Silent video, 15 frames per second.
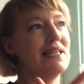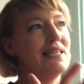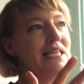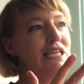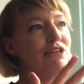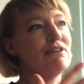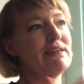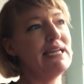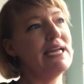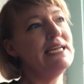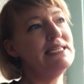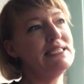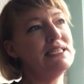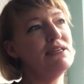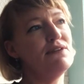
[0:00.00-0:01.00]
the
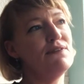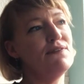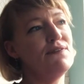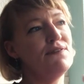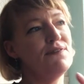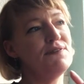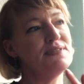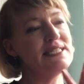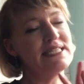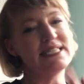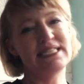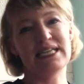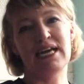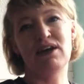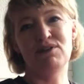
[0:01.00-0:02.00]
creative
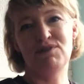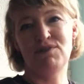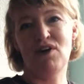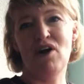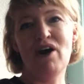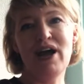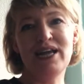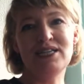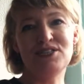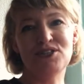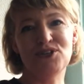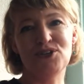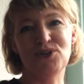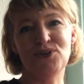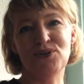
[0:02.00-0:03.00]
stuff I
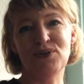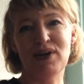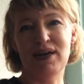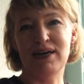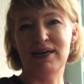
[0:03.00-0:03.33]
do